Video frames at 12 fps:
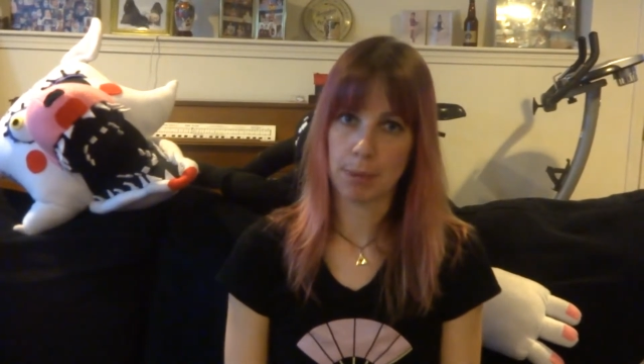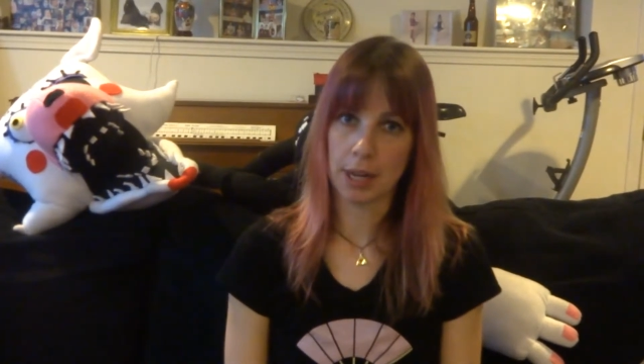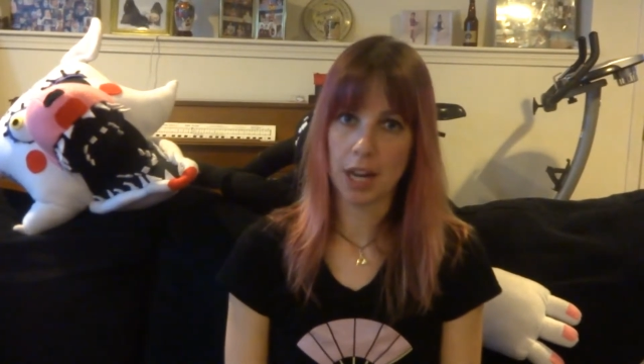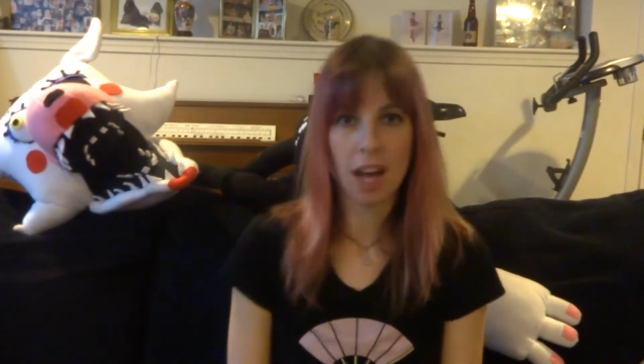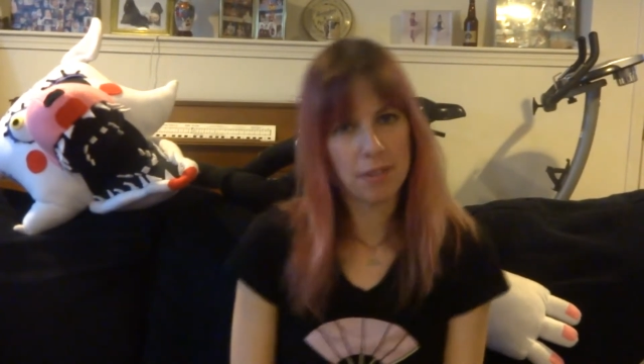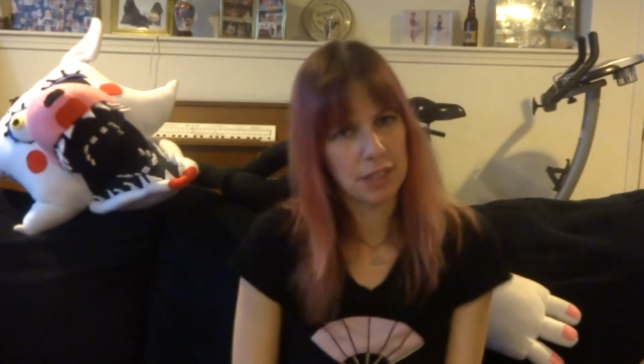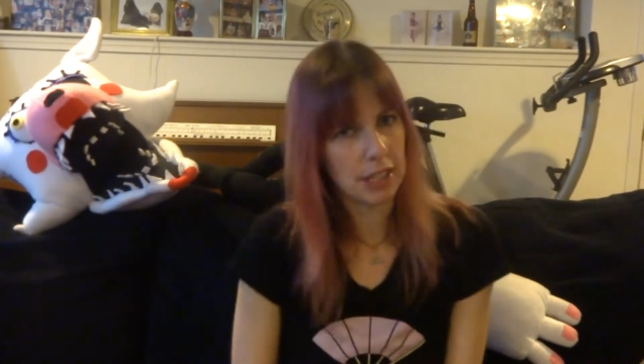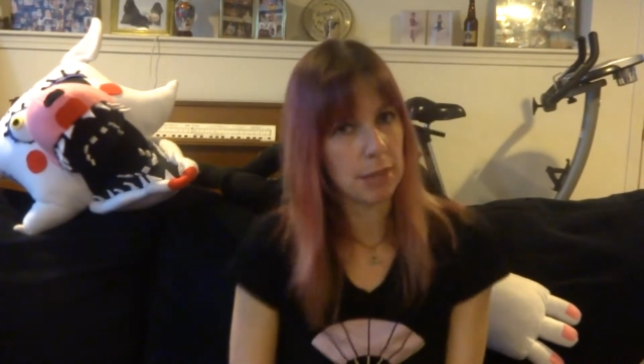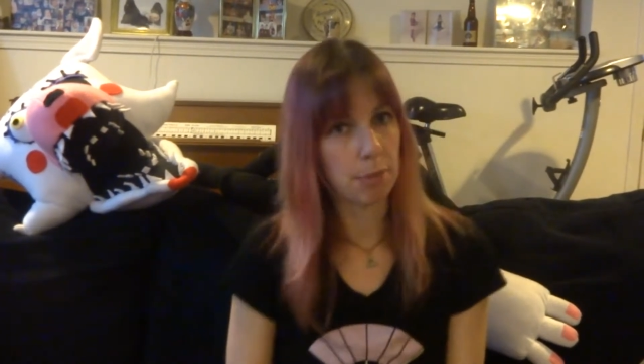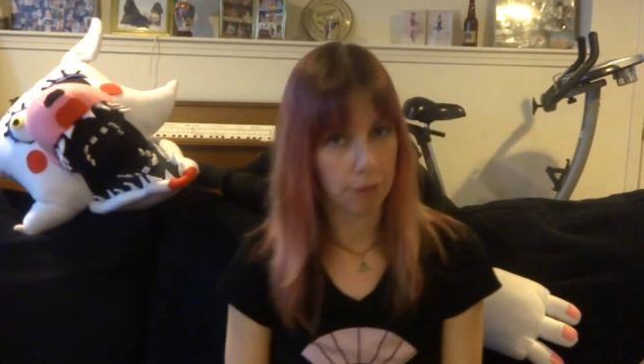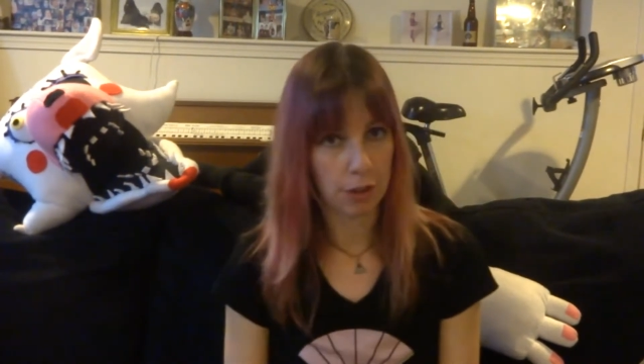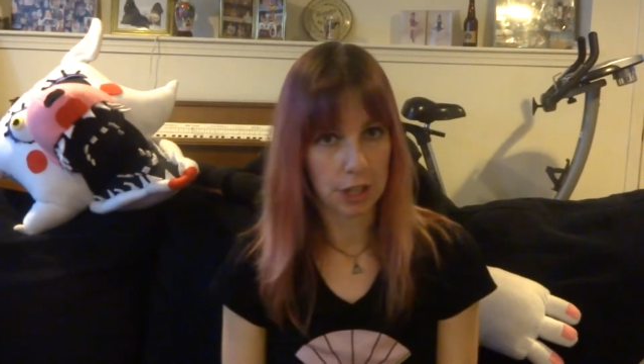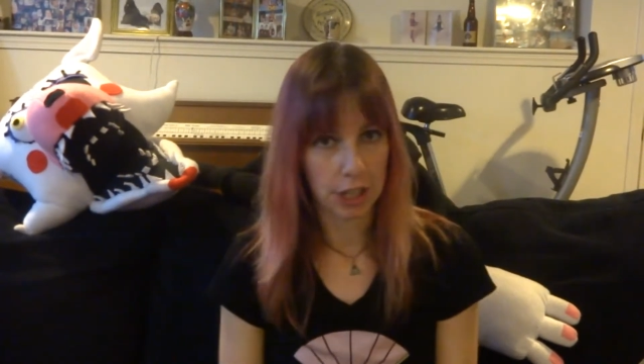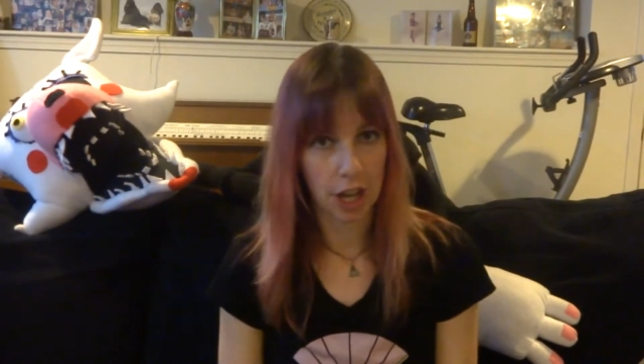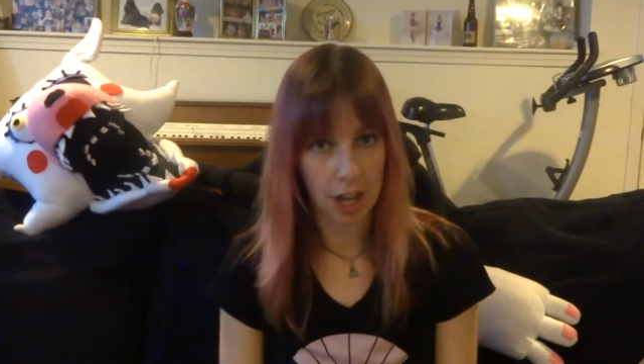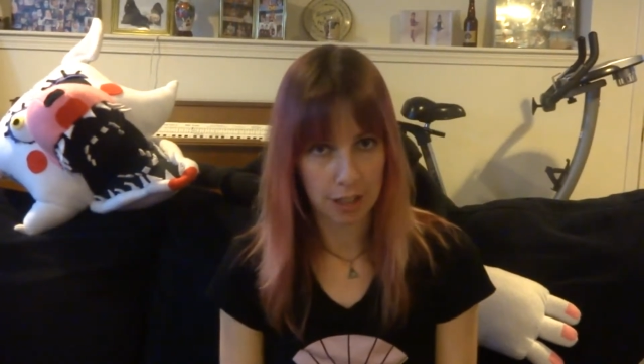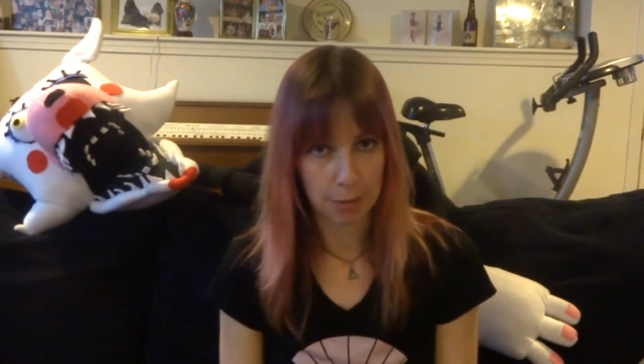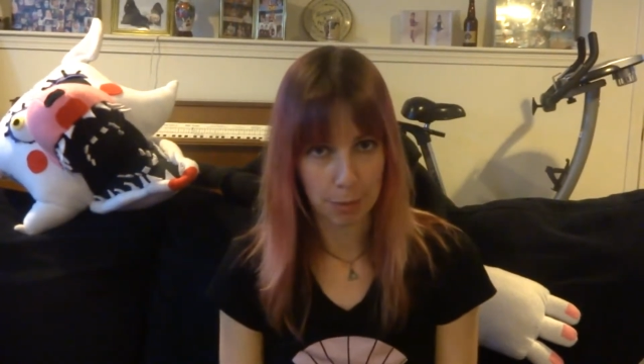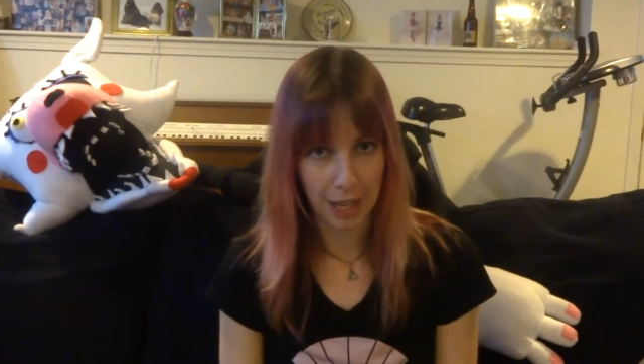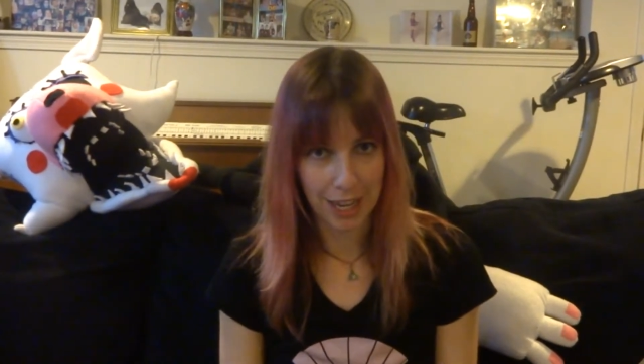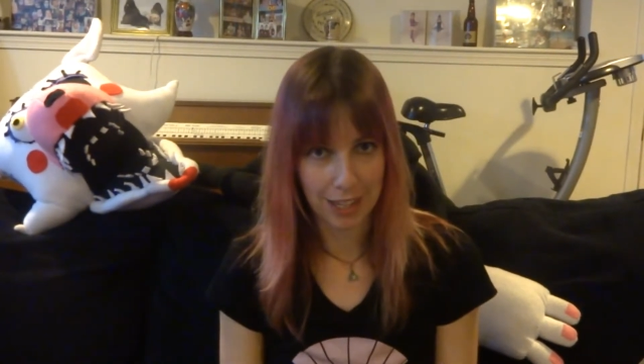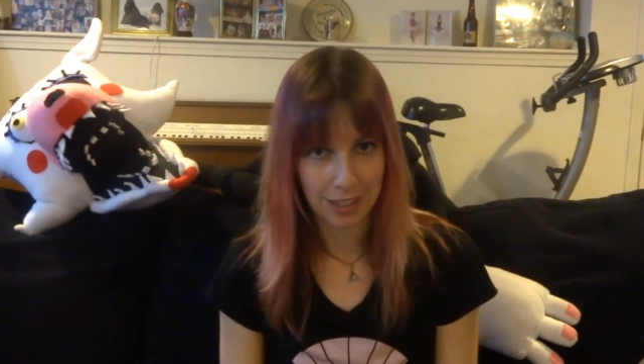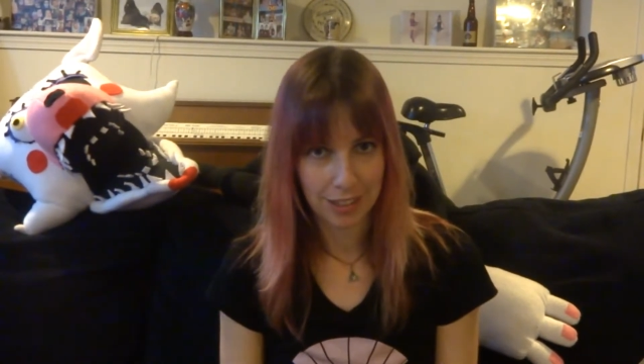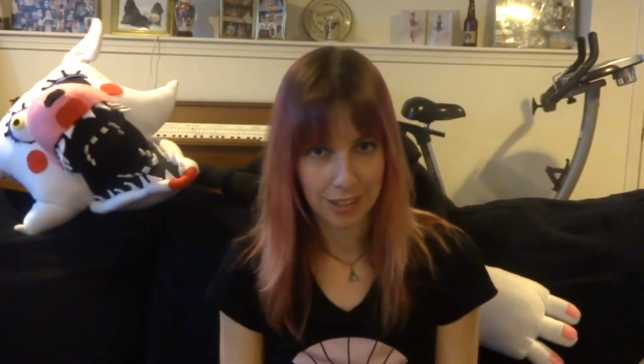but obviously I'm referring to cosplay.